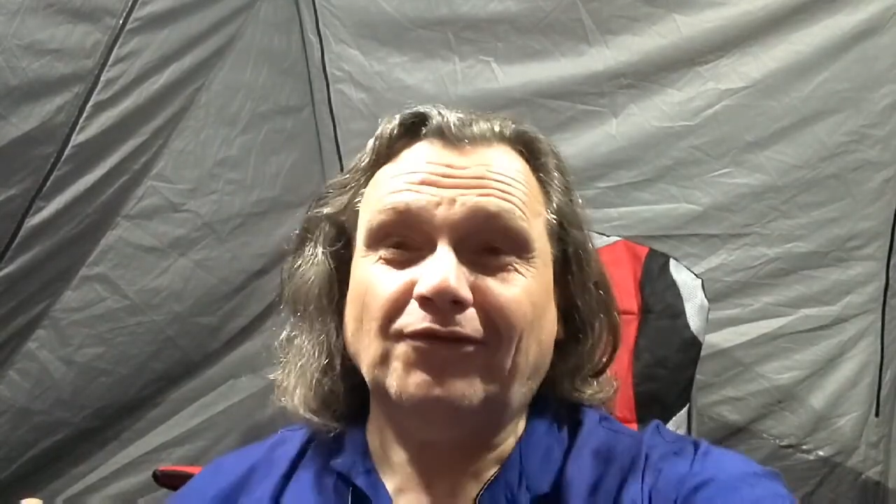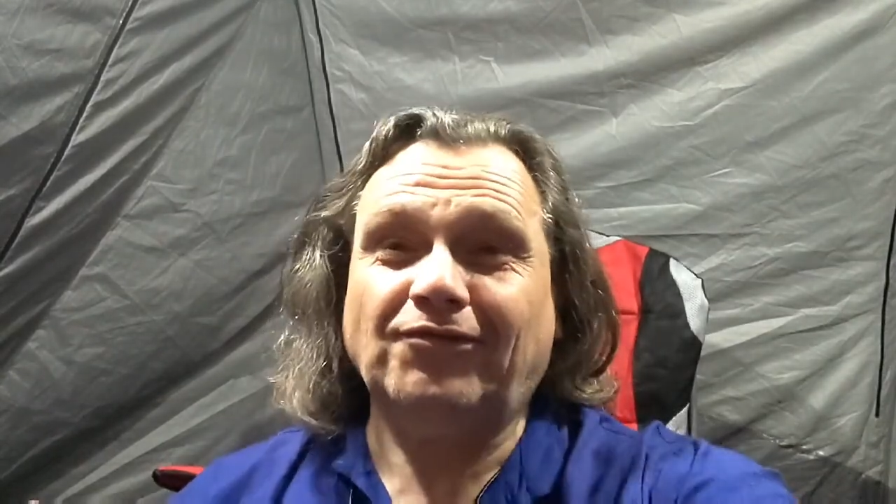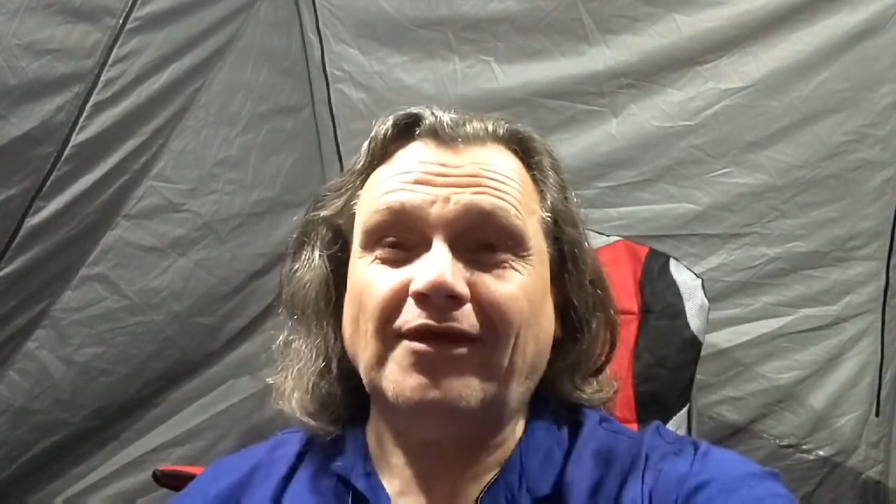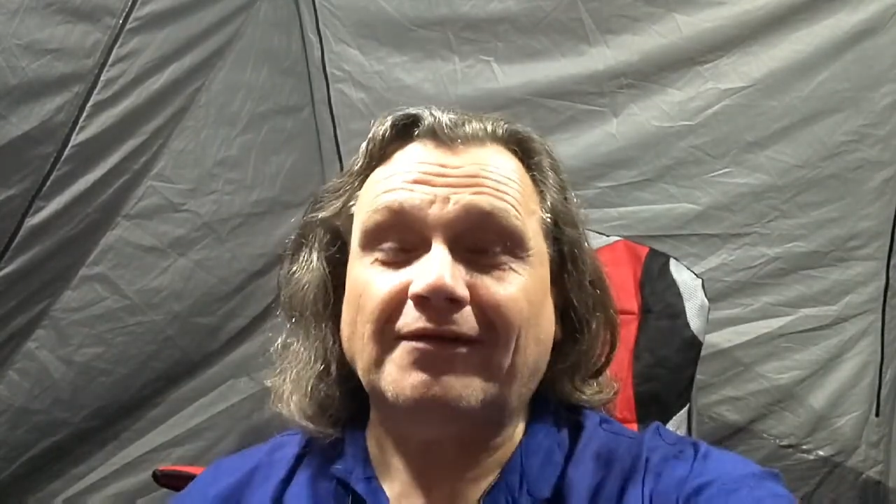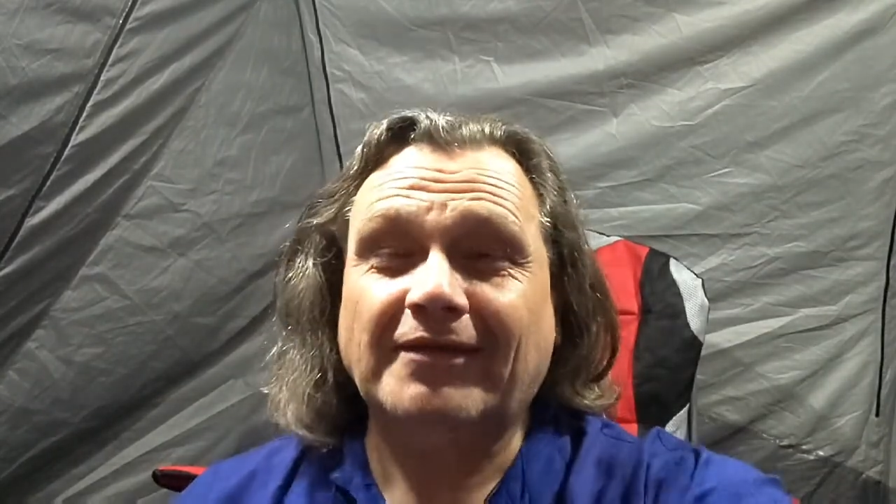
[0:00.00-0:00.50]

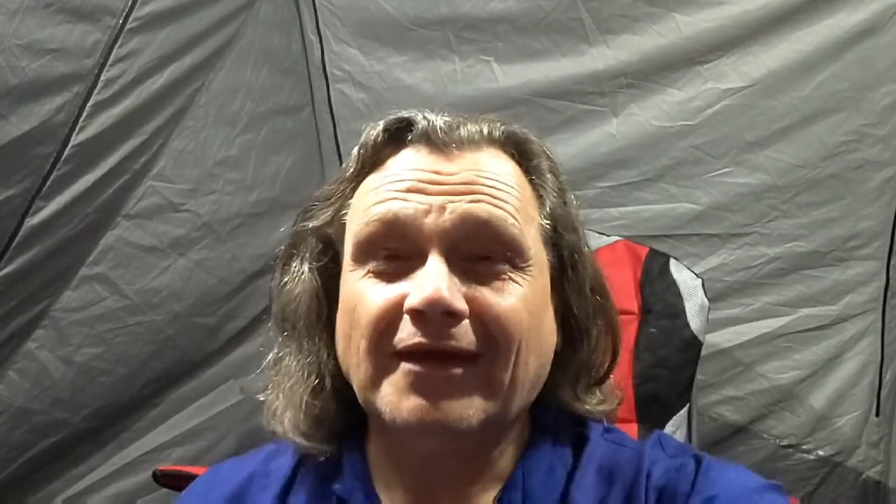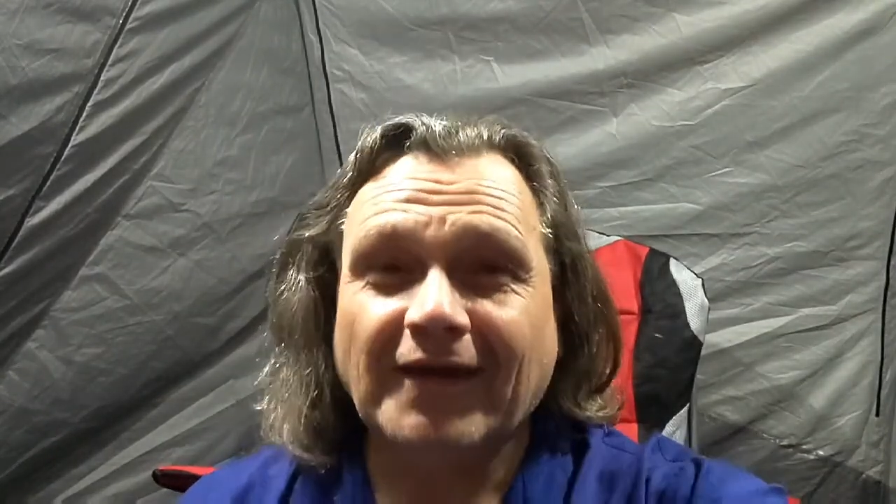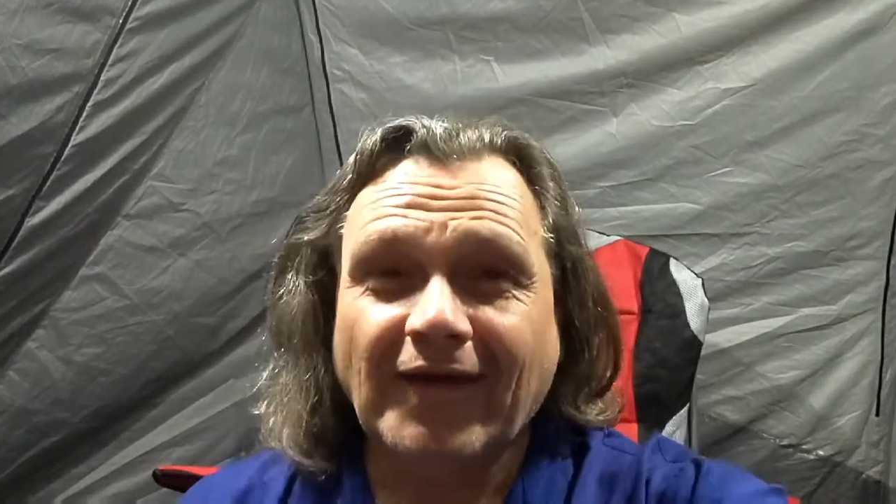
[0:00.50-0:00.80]
thing.